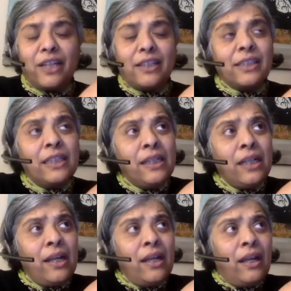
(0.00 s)
And
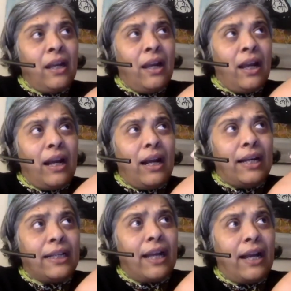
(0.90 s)

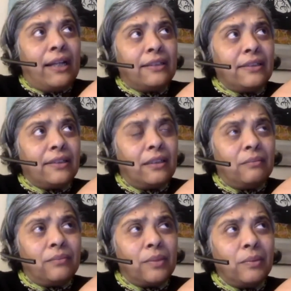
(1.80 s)
I had
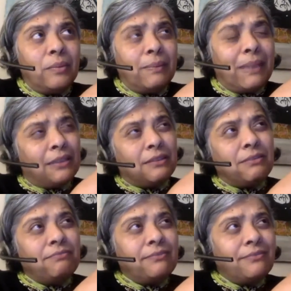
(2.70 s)
probably about
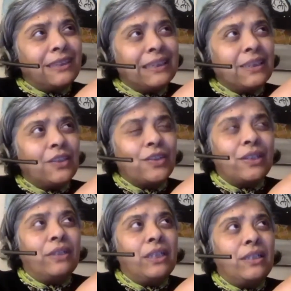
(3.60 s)
6 or
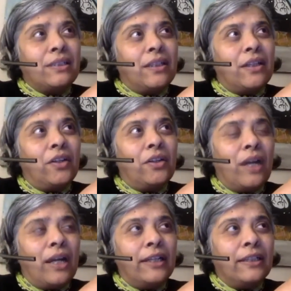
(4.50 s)
7 years ago,
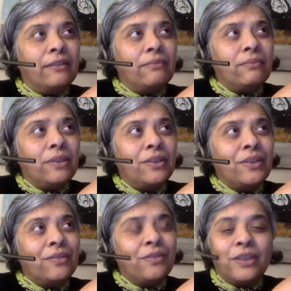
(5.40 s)
I used
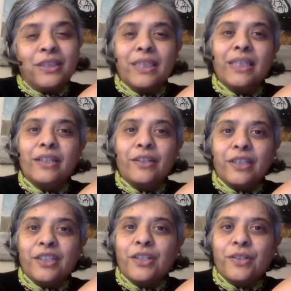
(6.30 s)
to volunteer in
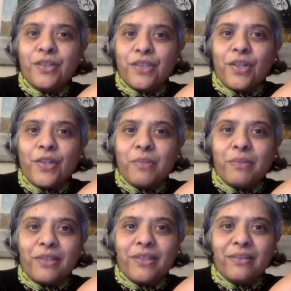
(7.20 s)
a children's hospice.